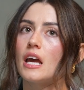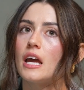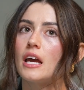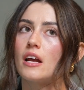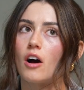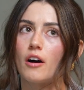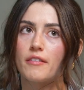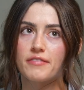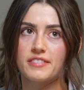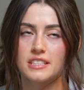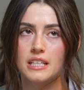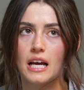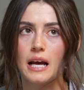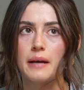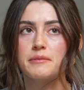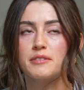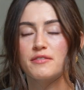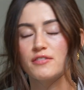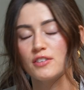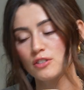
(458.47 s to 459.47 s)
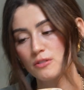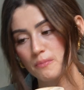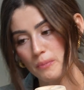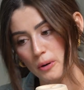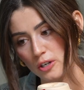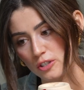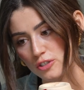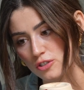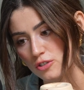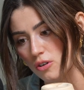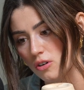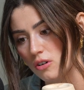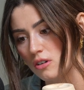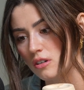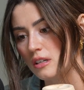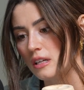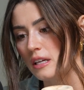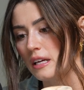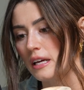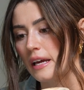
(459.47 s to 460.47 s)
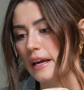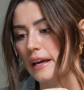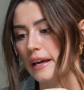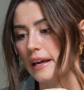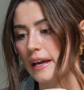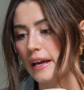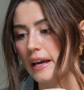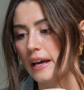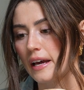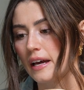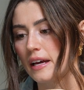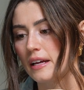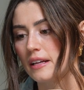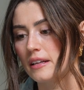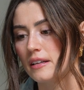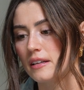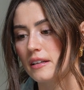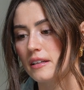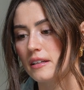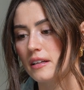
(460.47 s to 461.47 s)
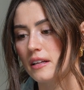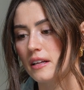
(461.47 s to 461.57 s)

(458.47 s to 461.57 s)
It oftentimes feels personal, and